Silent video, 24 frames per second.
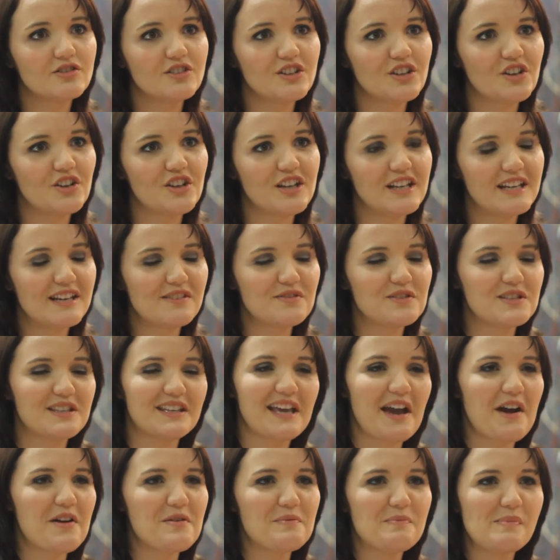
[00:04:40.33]
You know, he lives in the
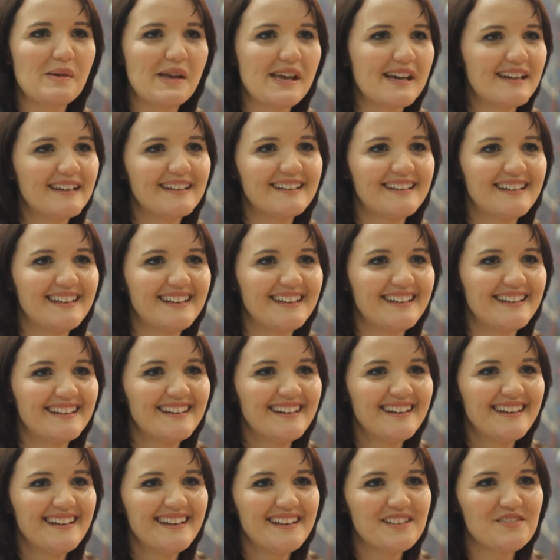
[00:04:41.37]
Caribbean and he's
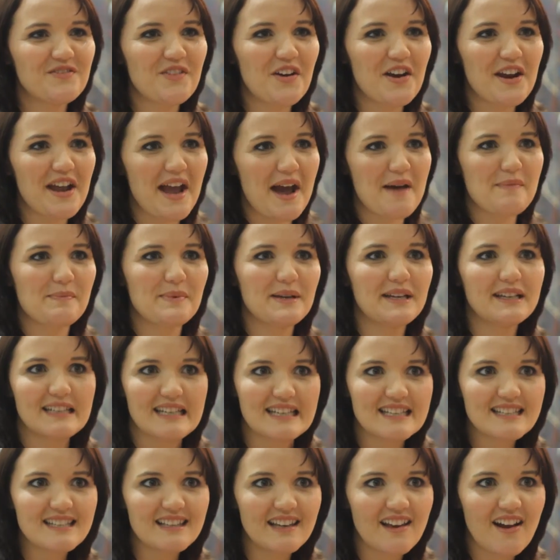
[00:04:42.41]
very happy in
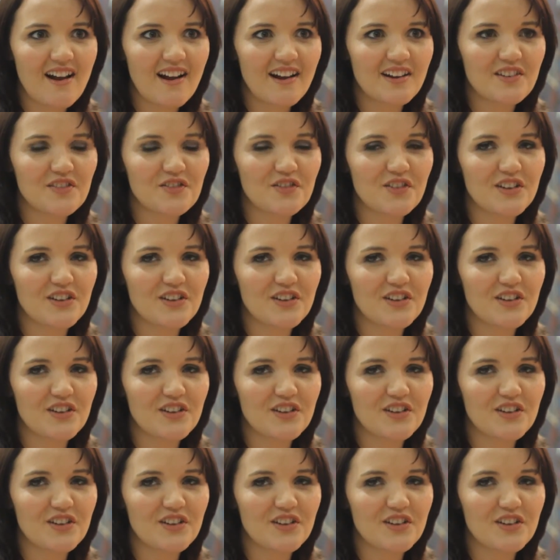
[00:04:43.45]
his life.